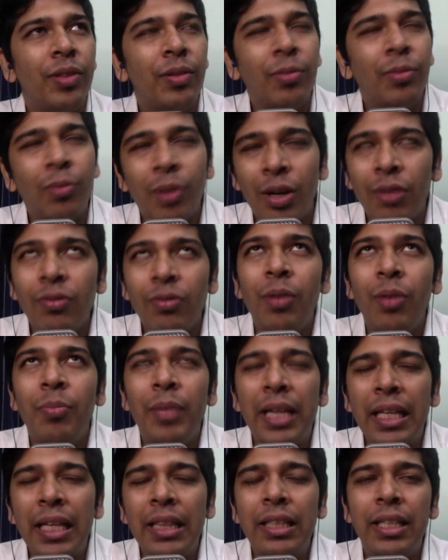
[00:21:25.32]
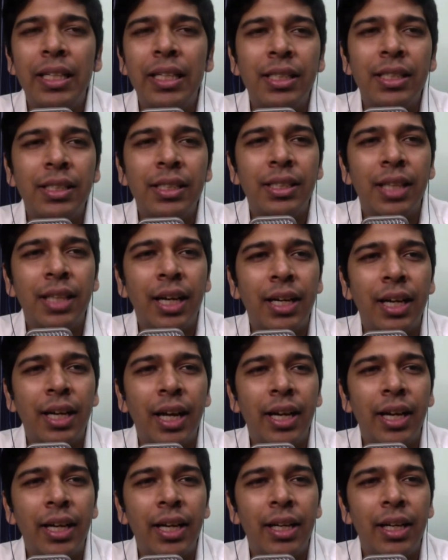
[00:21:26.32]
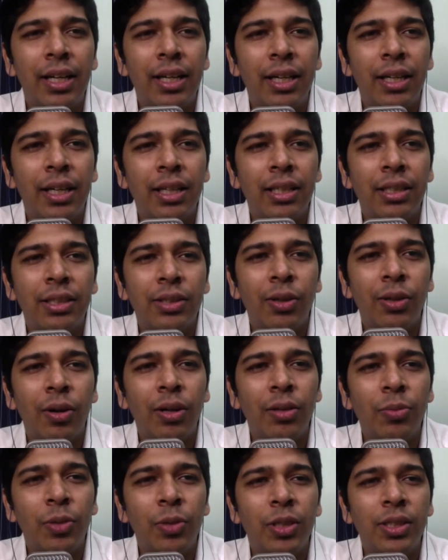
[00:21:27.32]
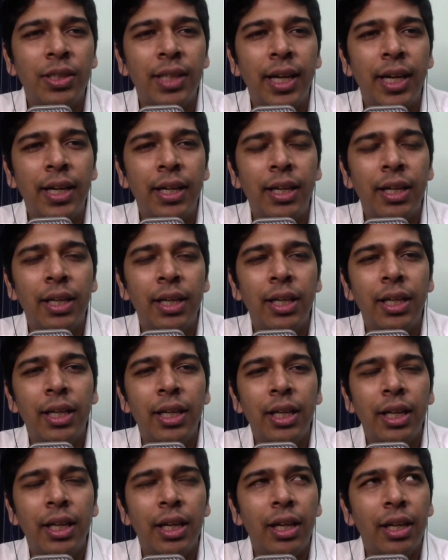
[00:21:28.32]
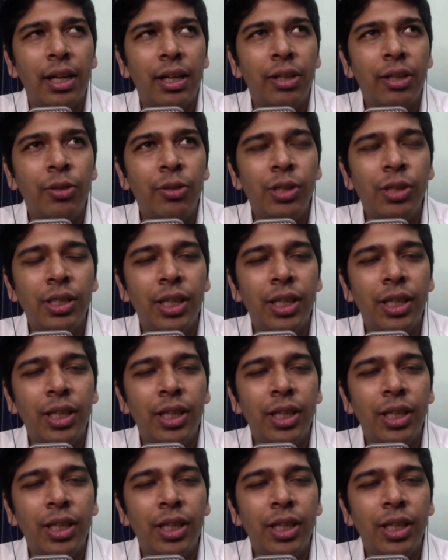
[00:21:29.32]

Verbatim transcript: one of the main things that I saw was that you